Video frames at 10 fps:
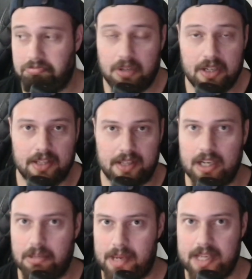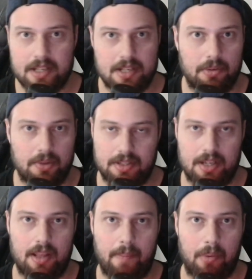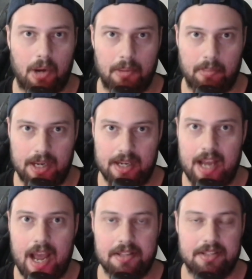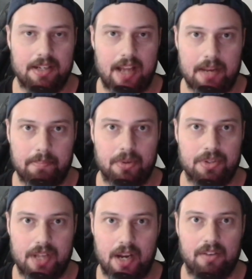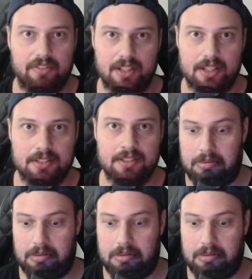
on a daily basis. I would say that probably 99% of us